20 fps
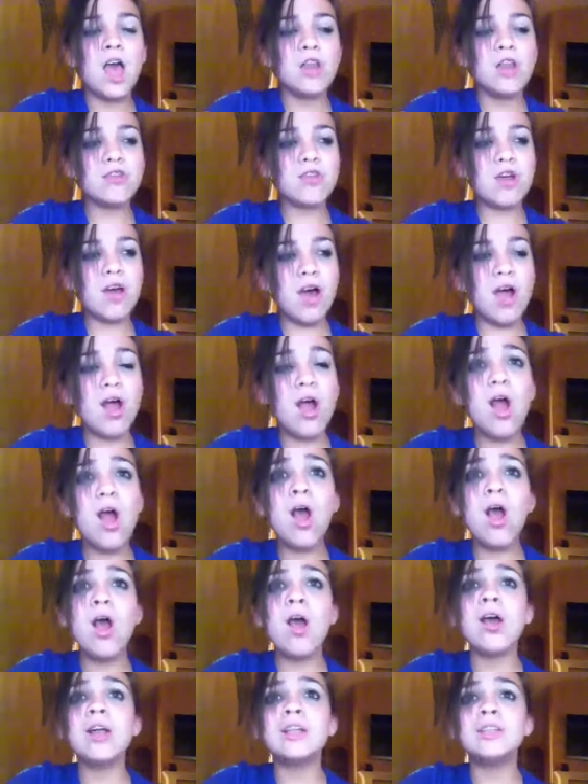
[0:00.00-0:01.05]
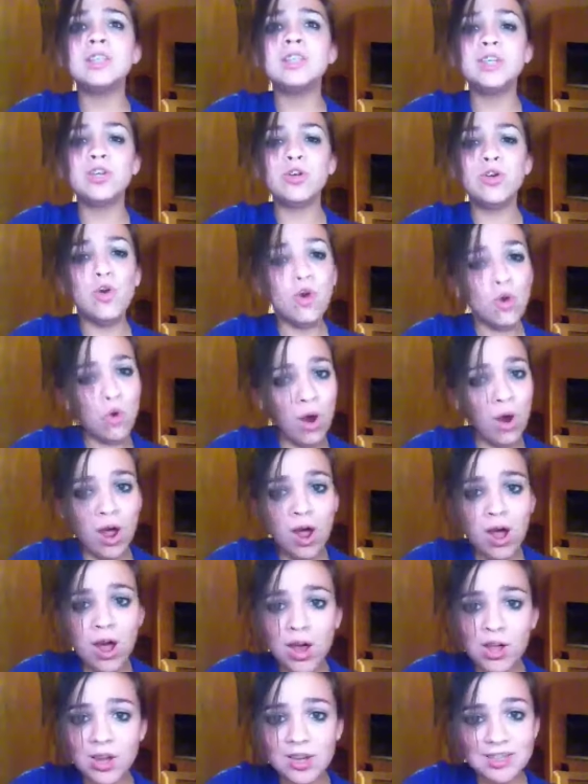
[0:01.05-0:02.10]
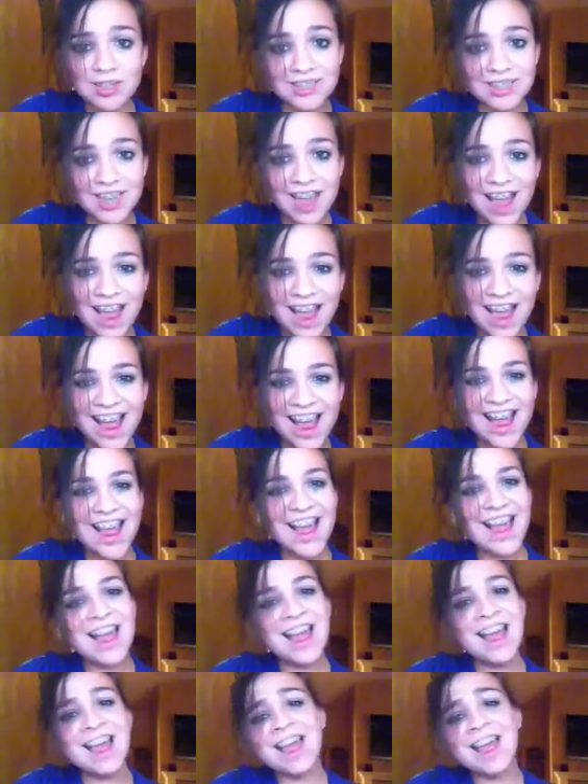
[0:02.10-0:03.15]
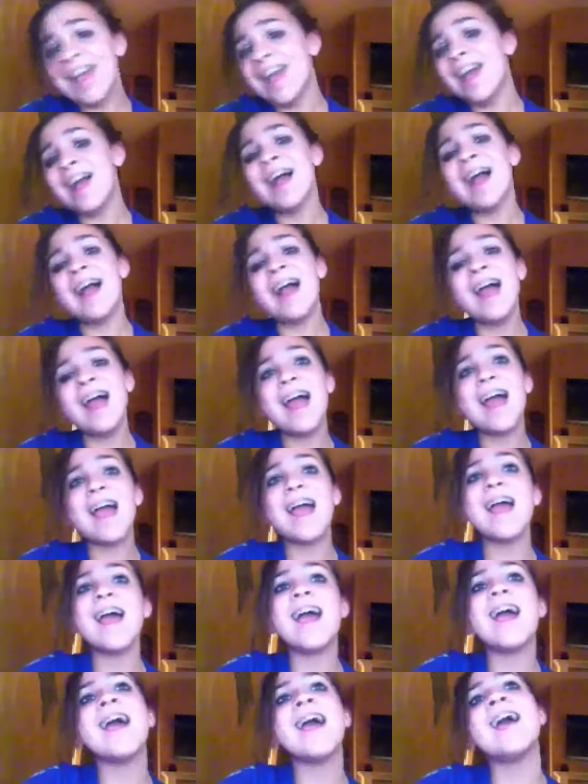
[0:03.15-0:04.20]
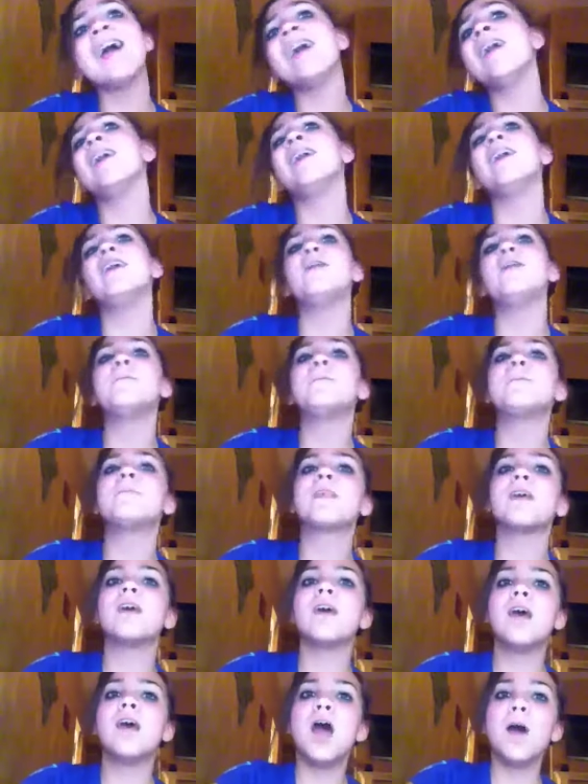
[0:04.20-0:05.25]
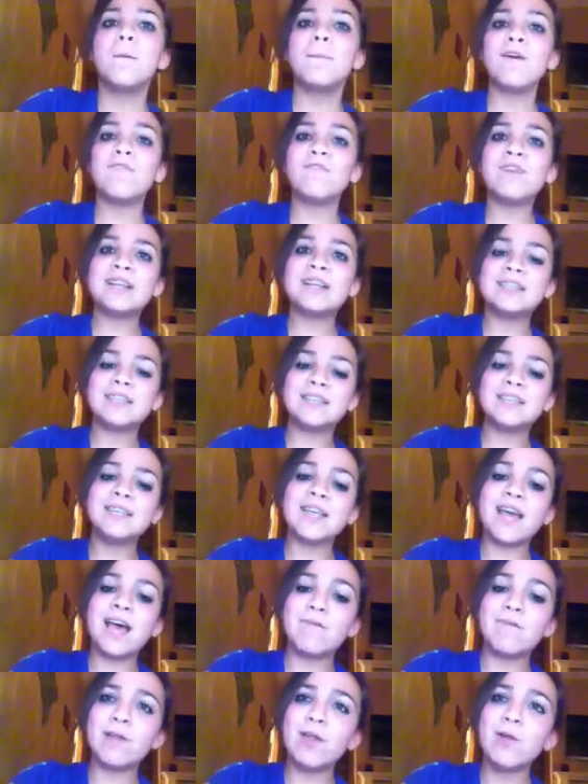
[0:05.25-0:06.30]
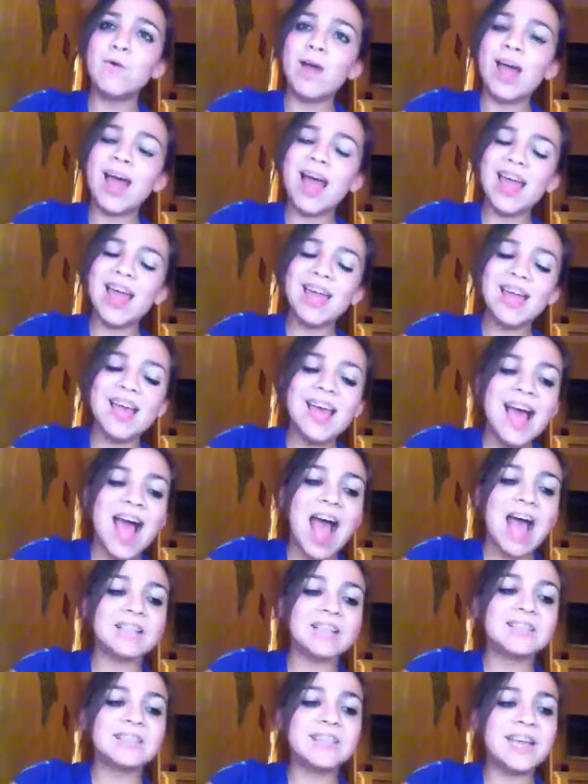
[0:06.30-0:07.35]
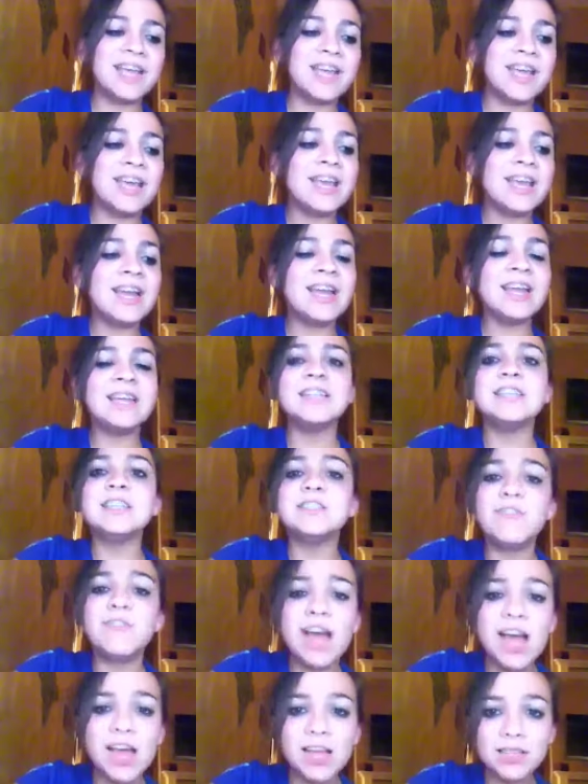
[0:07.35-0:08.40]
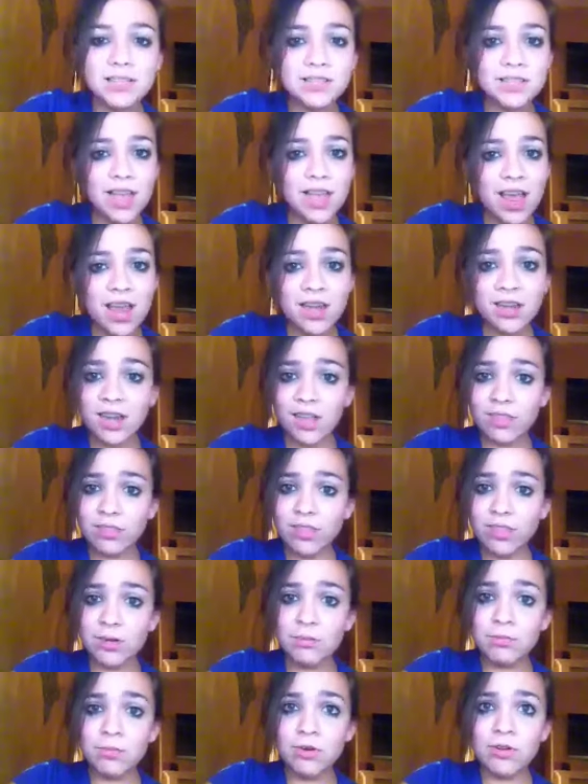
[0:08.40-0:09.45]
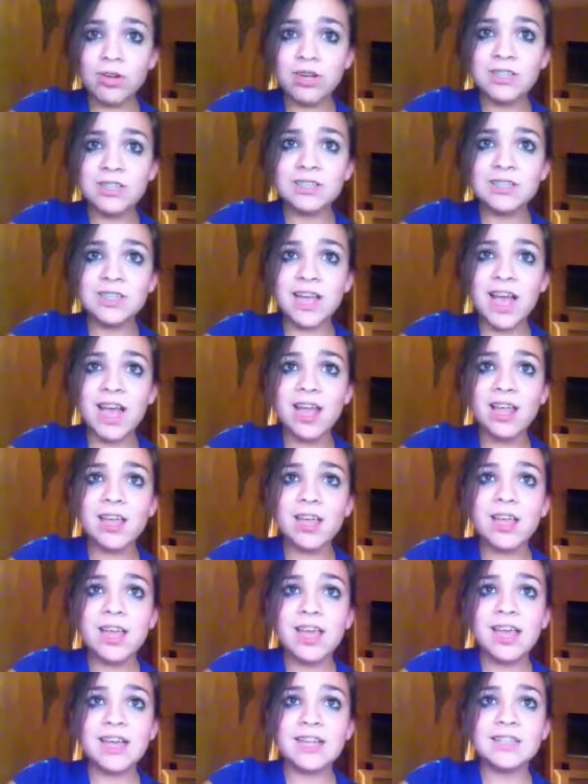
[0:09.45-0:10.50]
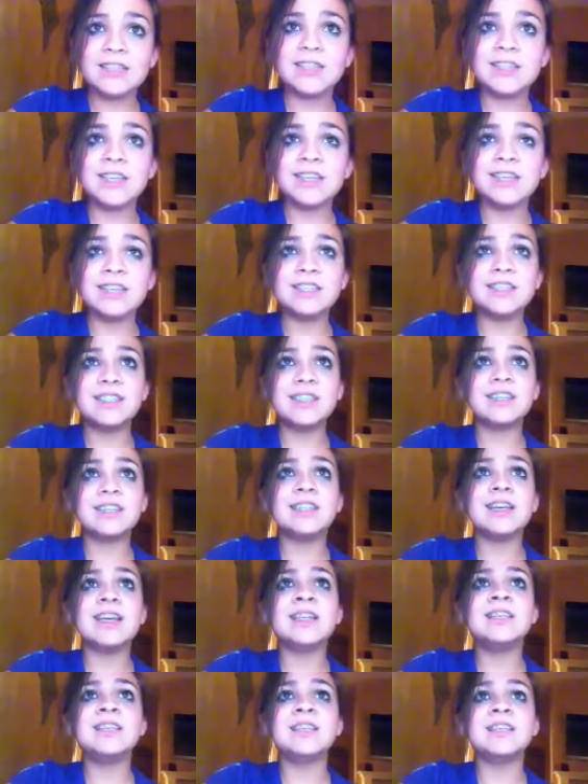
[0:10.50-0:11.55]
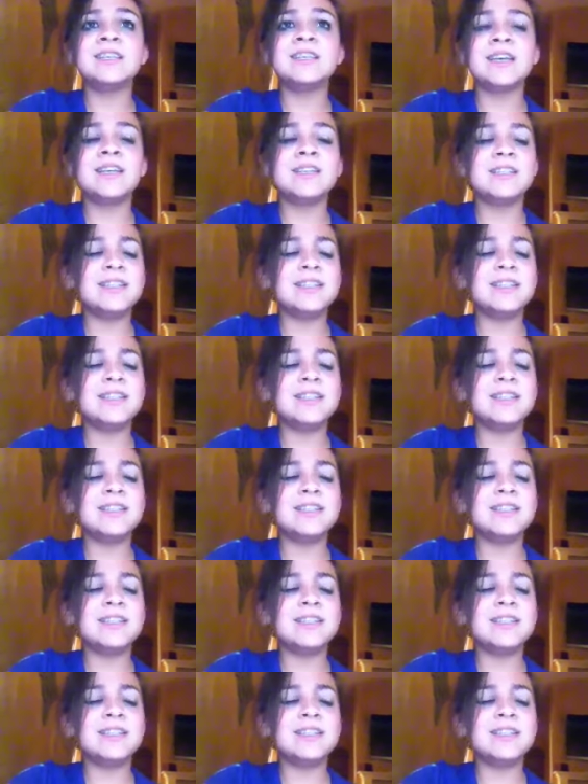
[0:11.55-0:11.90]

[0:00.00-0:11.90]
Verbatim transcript: not hard to understand. Perfect in every way, I see it in his face. Nothing more to say, it's in his d d d d